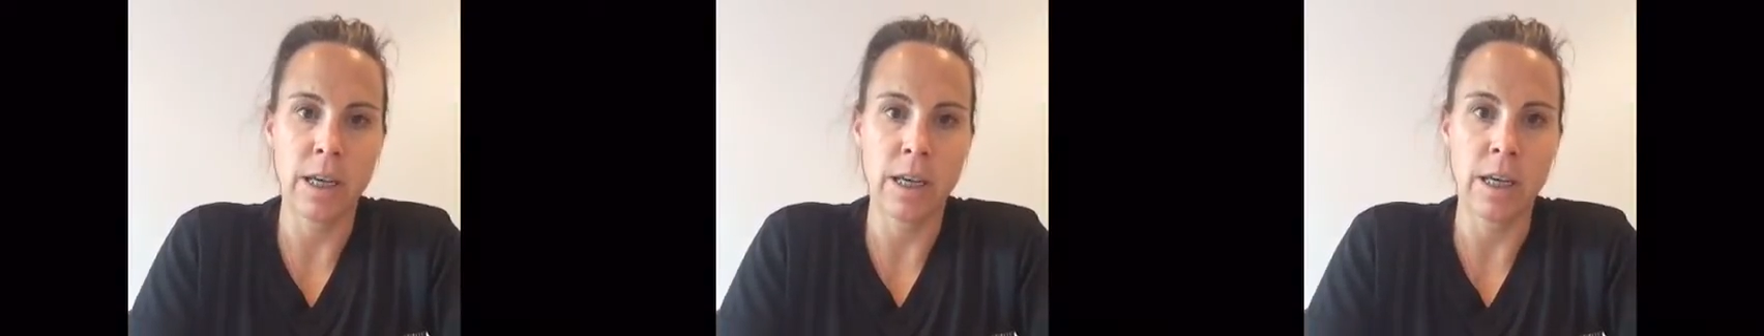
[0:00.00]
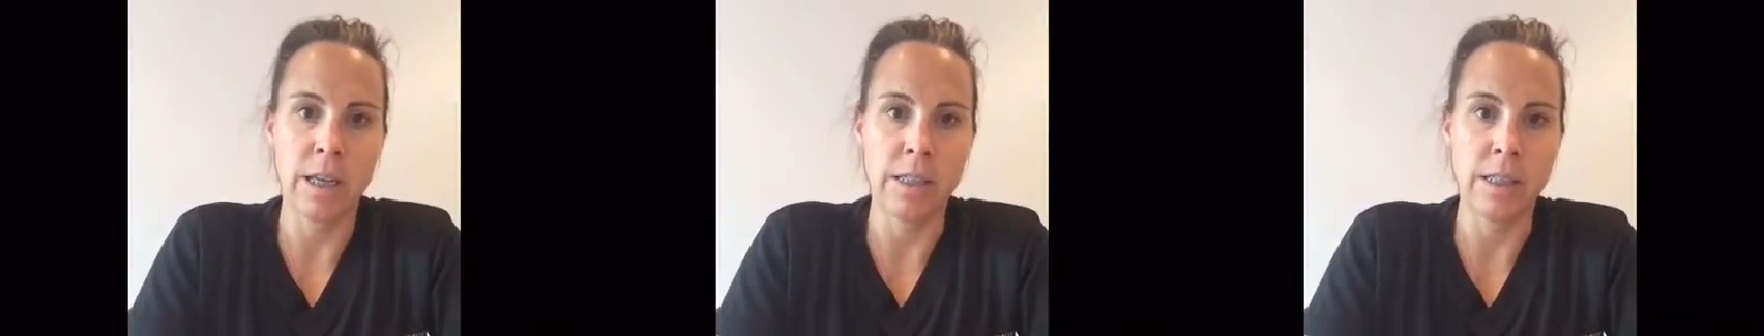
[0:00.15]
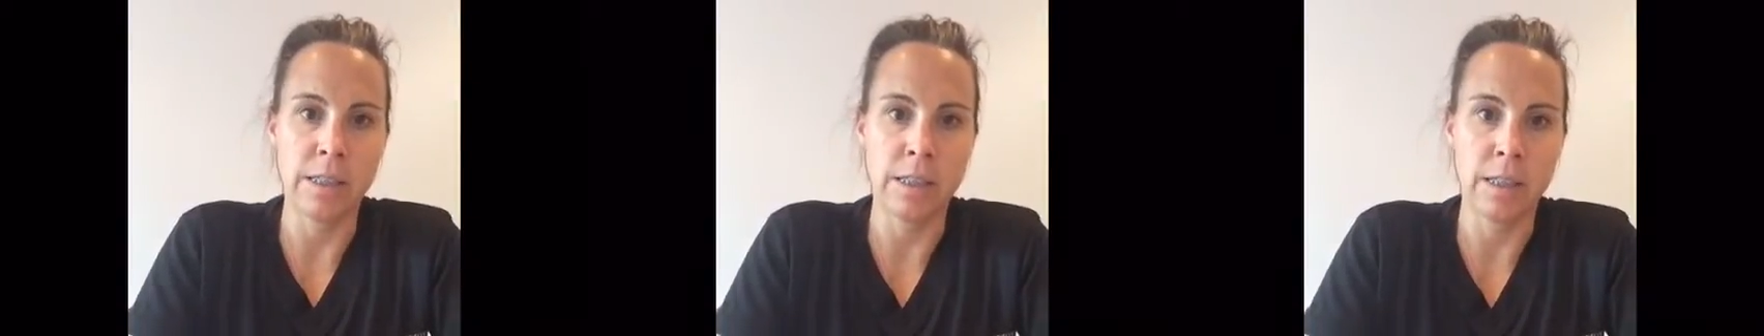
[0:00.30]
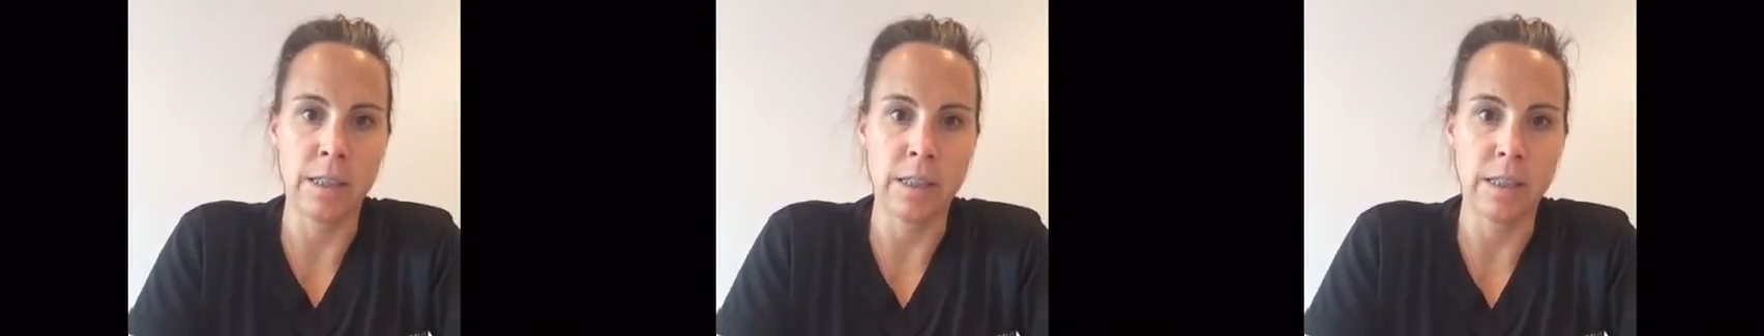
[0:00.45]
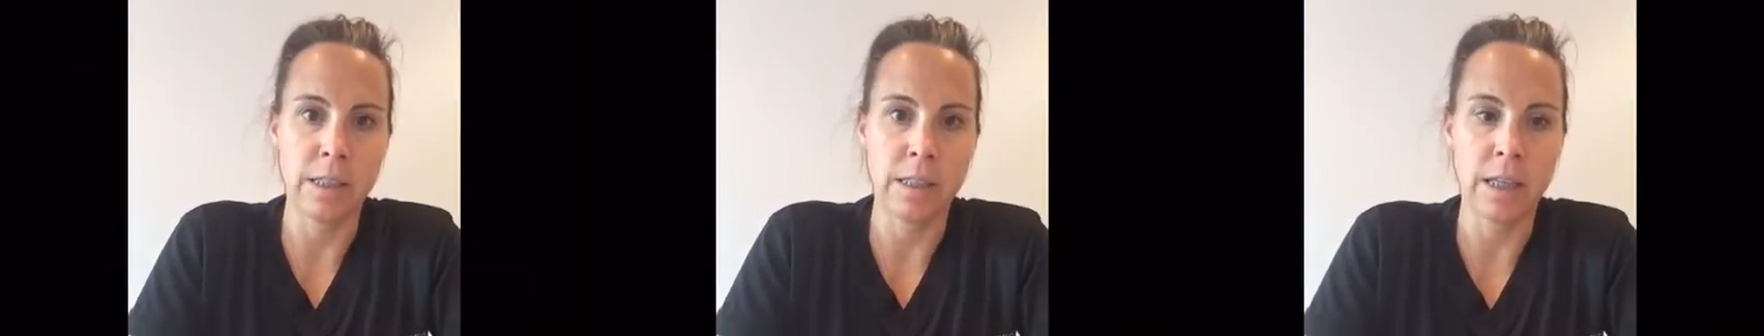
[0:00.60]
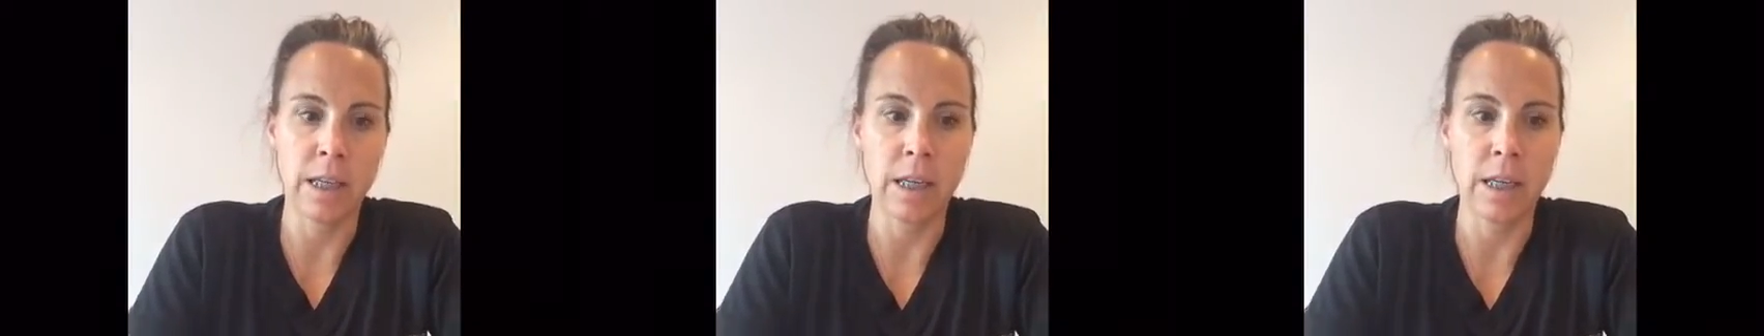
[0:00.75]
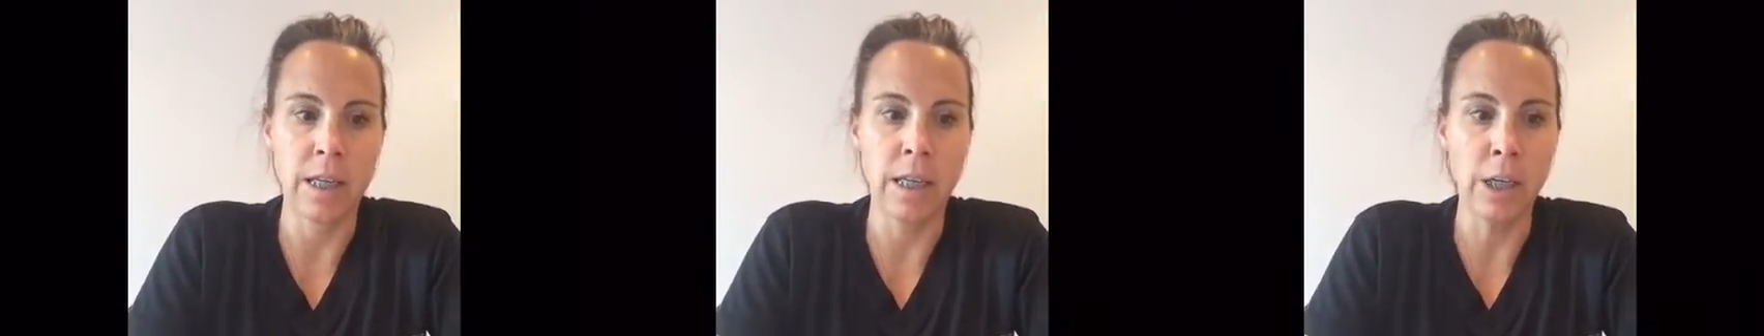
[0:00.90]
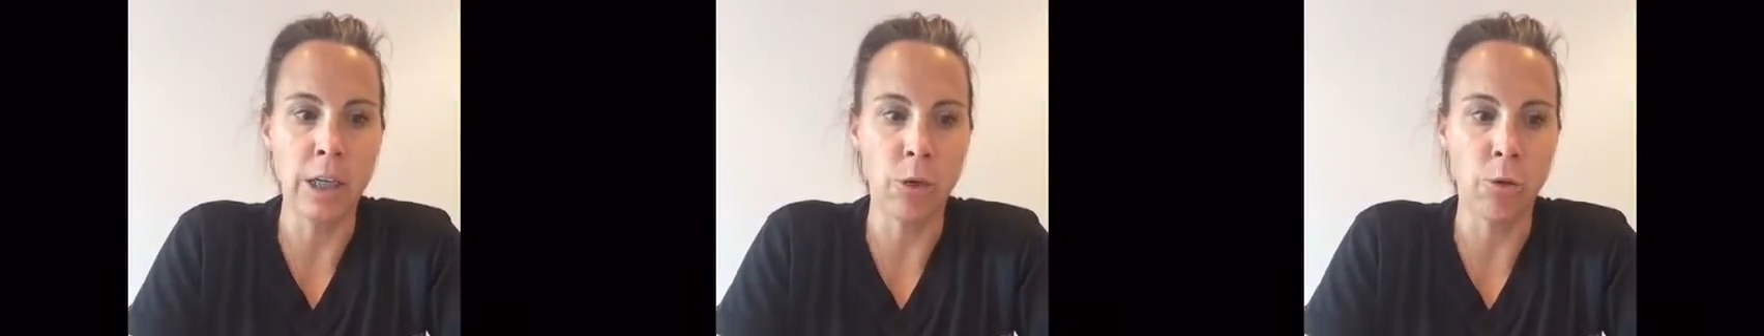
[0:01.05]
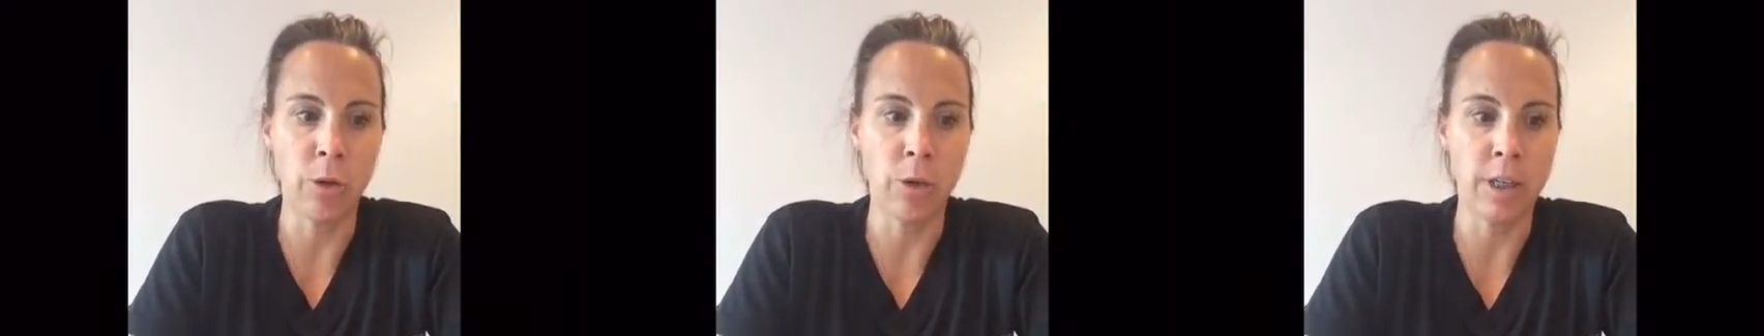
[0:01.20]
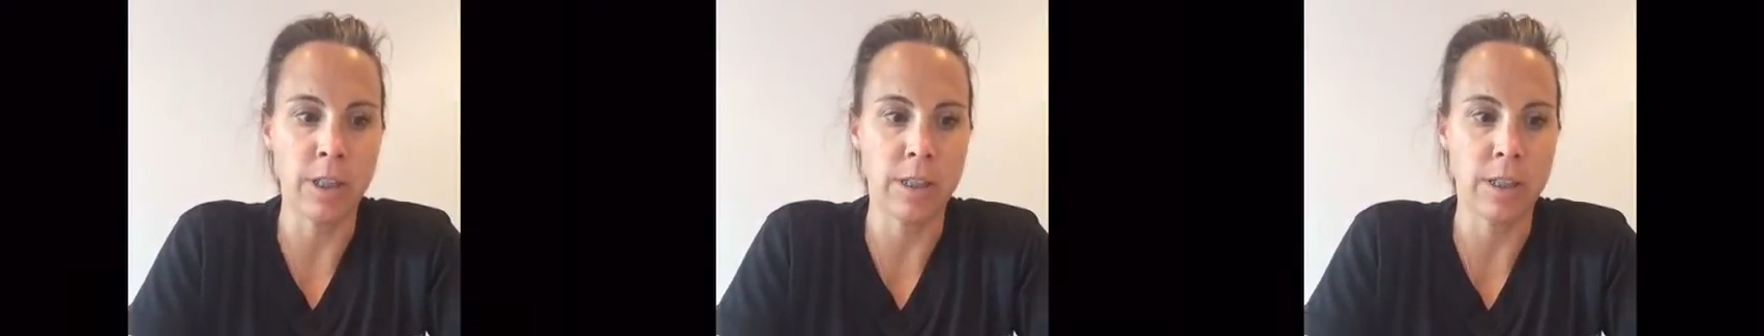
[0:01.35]
as it can
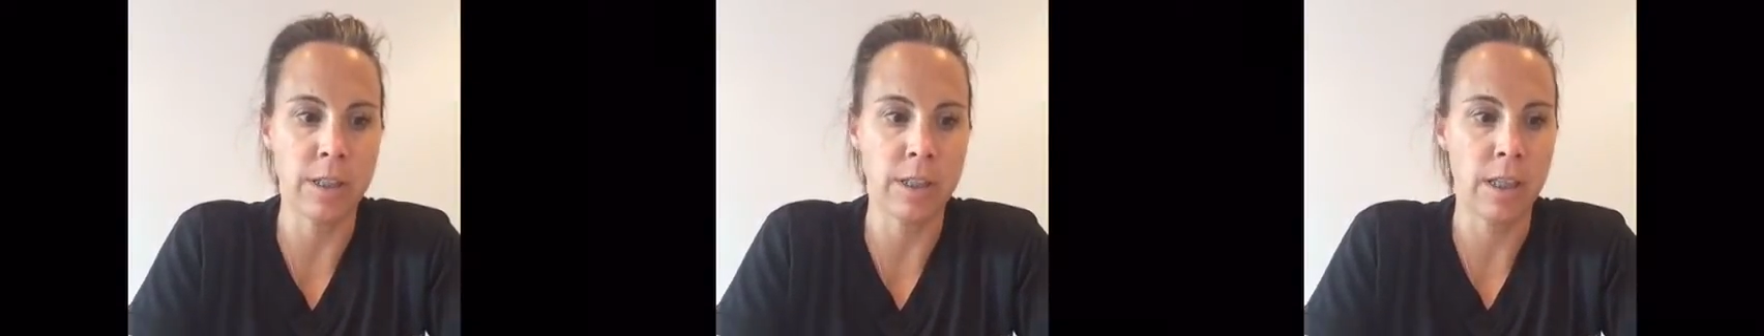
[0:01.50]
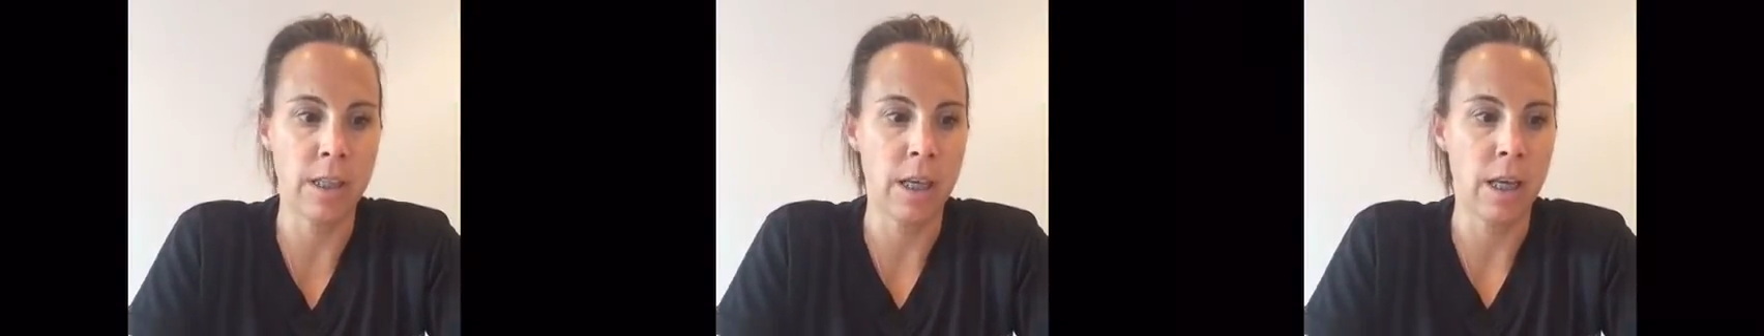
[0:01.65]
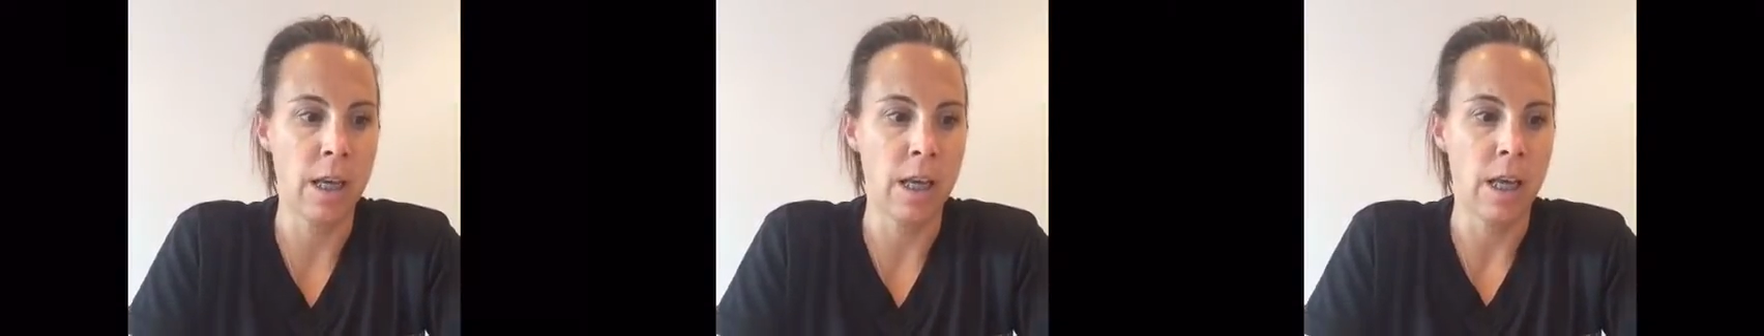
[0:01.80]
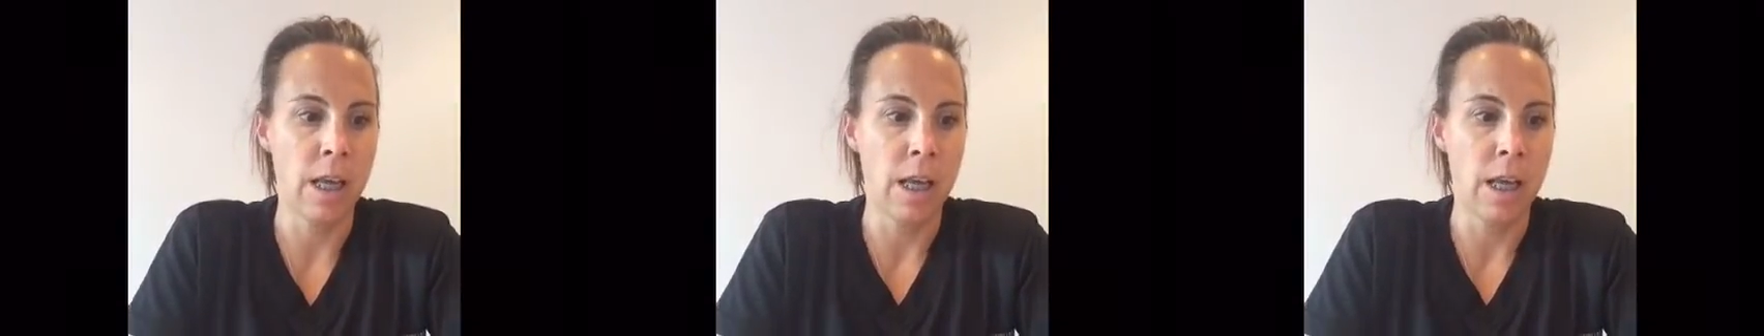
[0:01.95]
increase